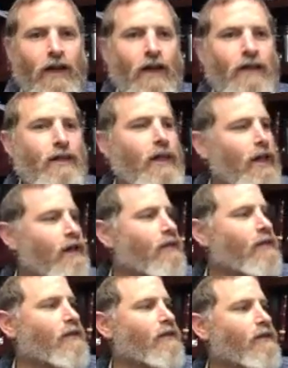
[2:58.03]
And
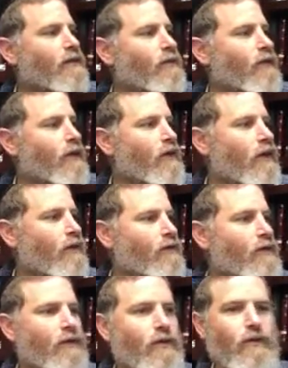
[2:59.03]
yet, when it
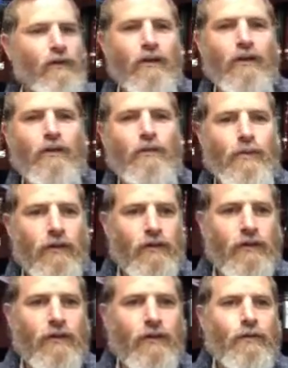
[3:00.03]
comes to the most